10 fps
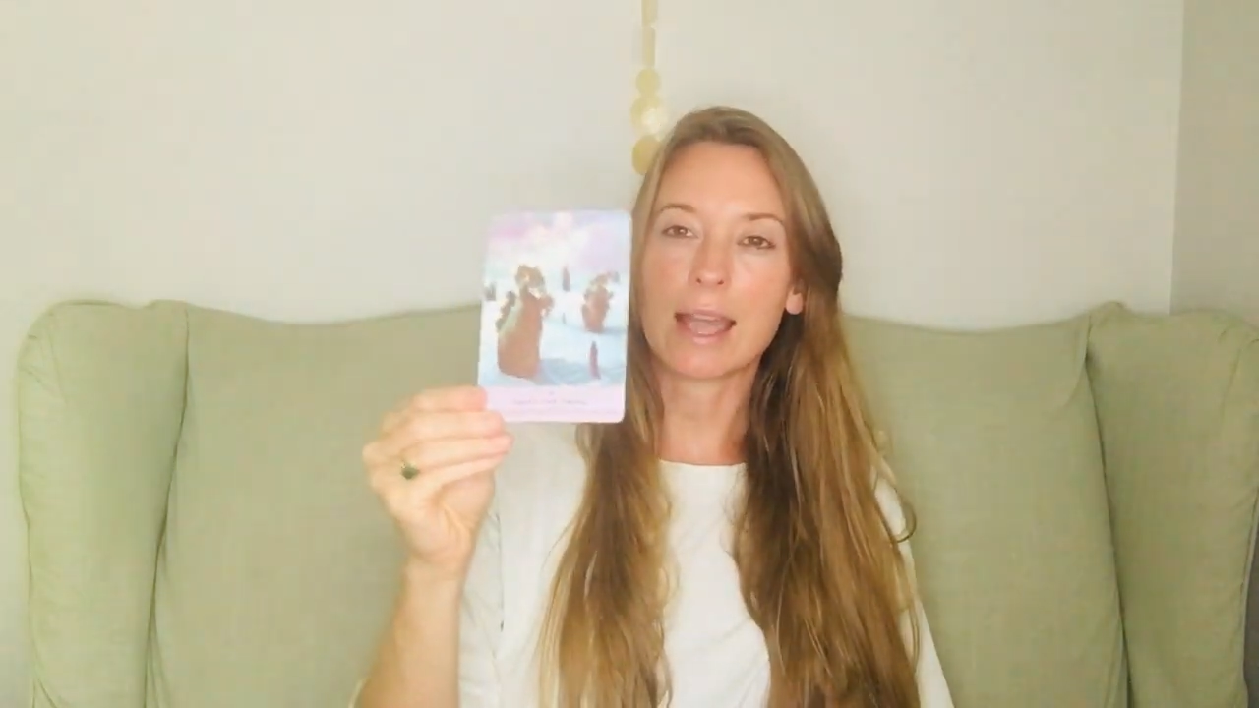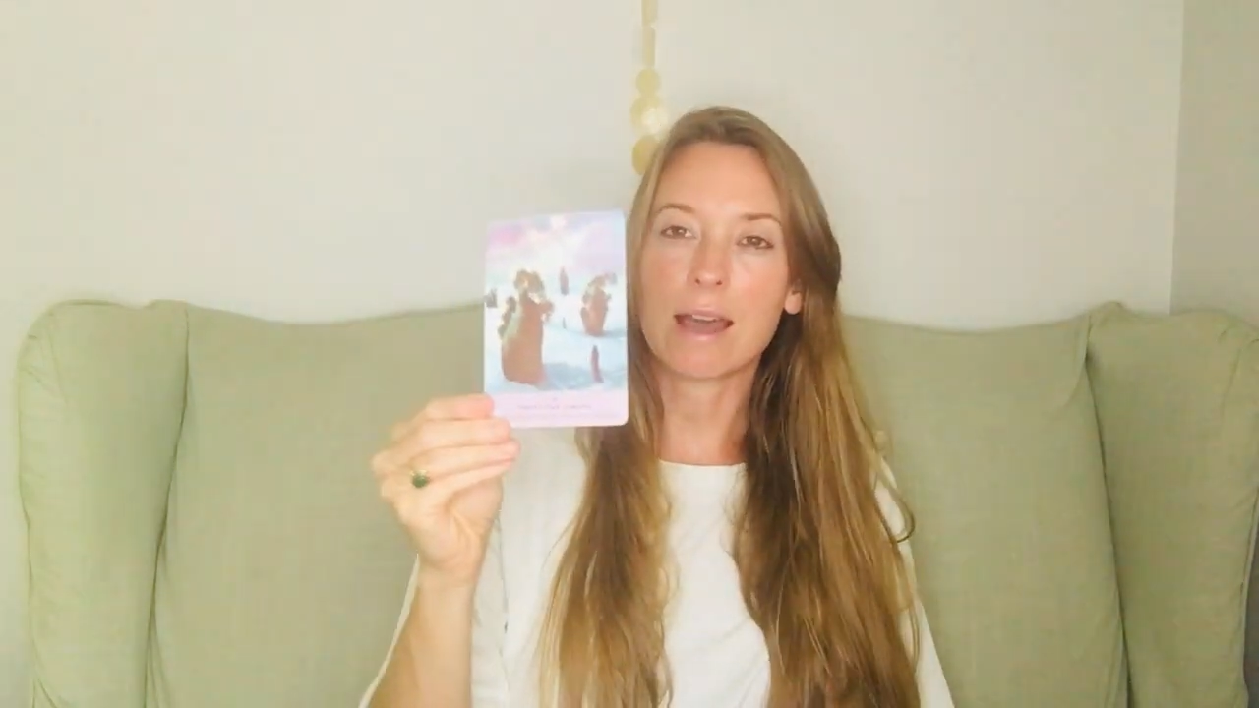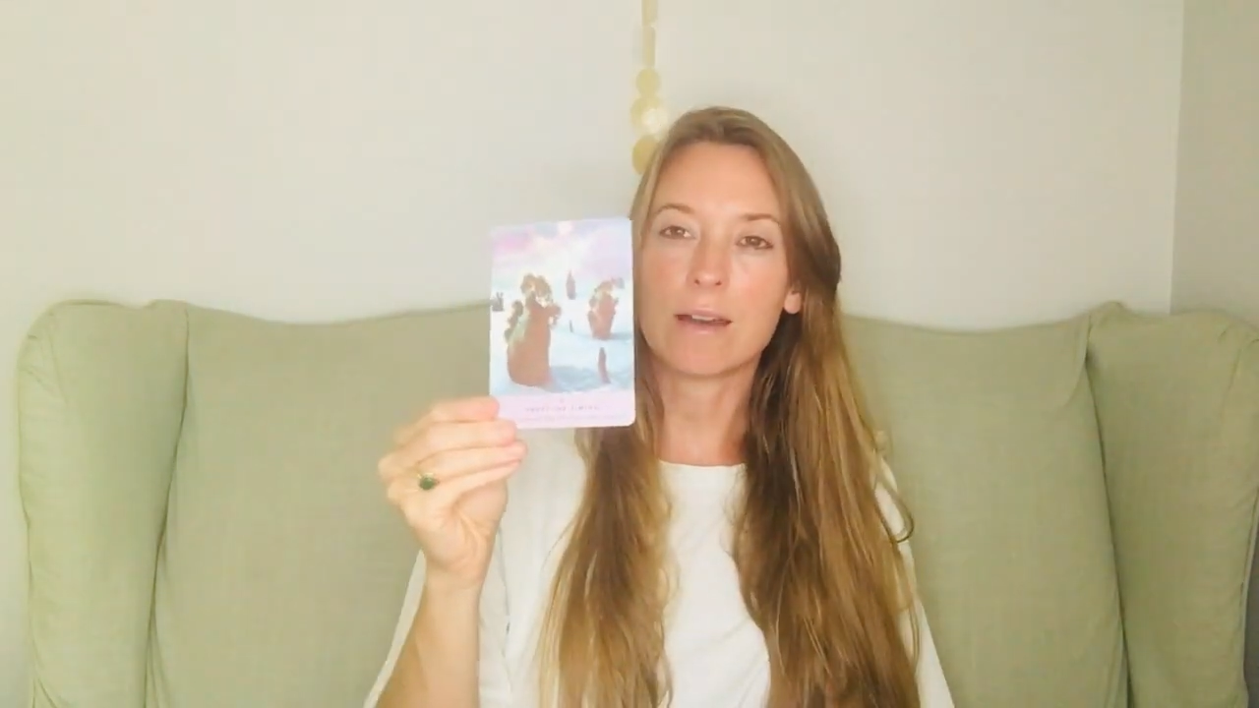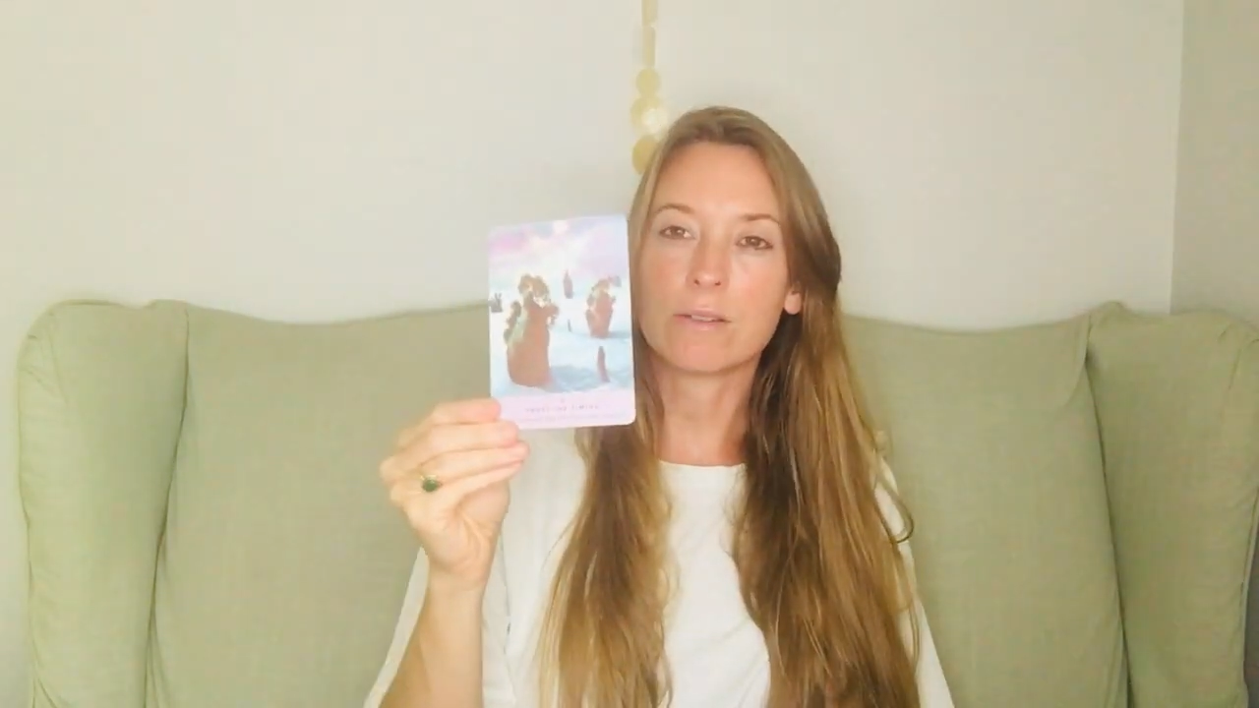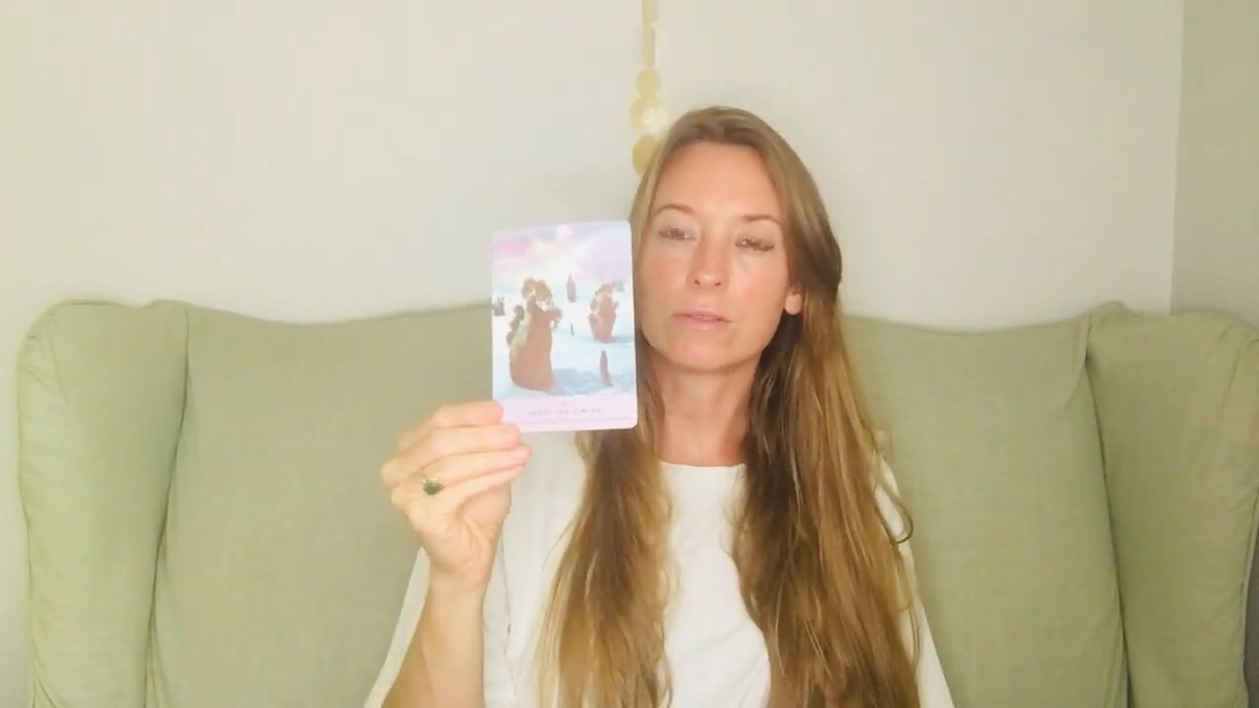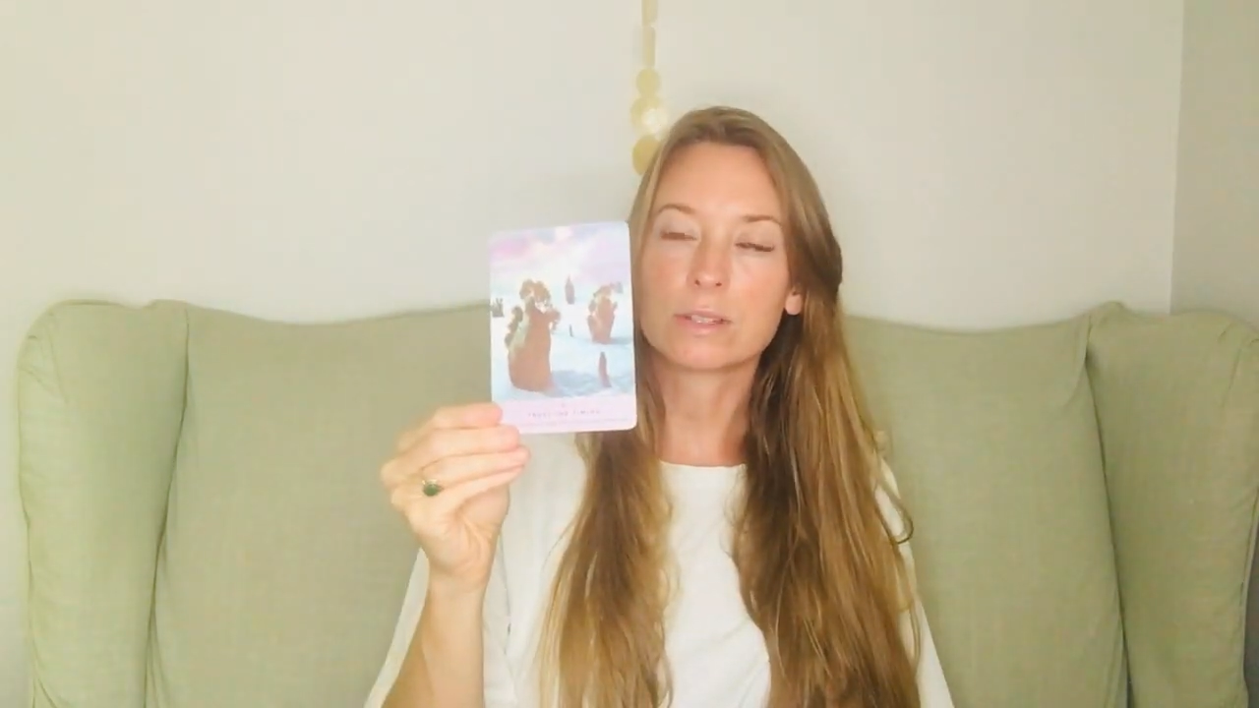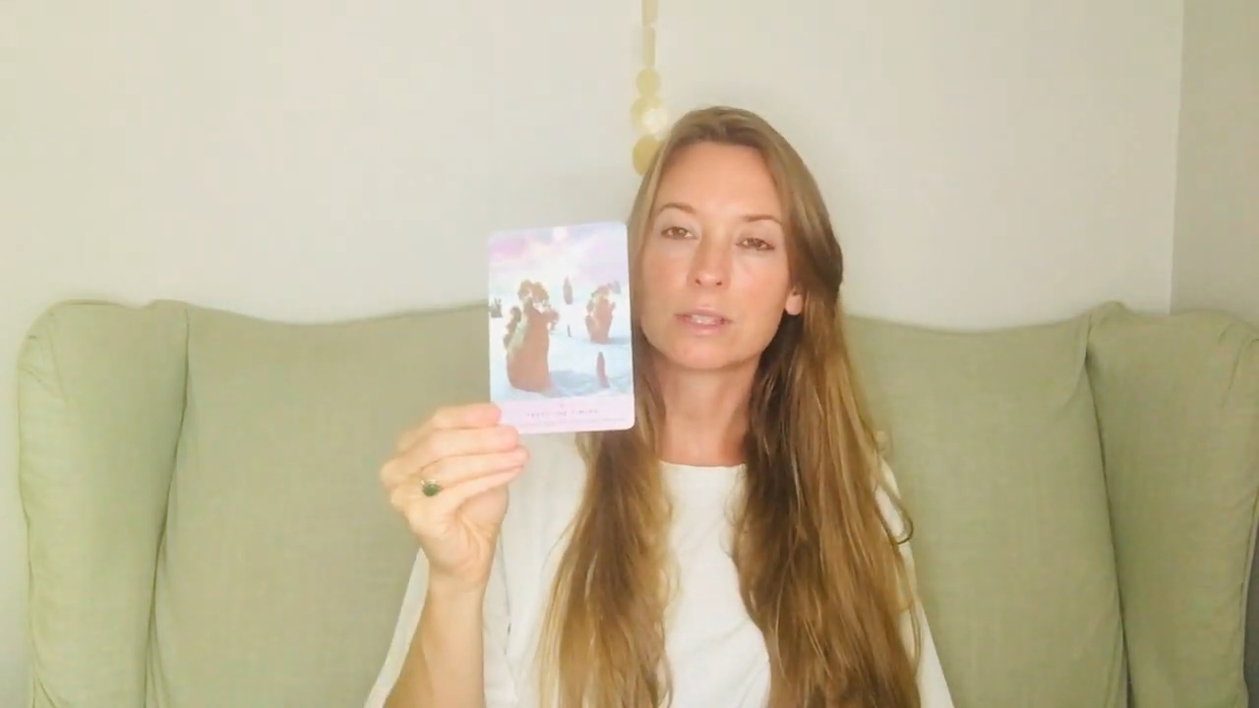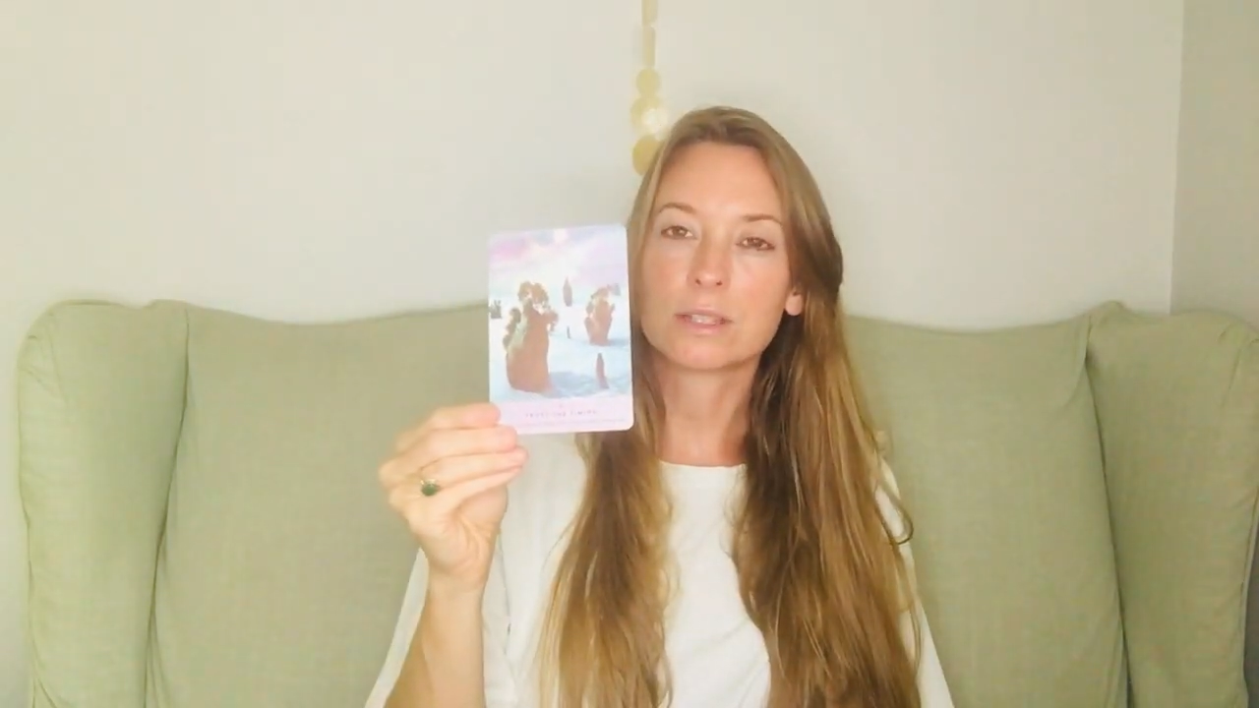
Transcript: out.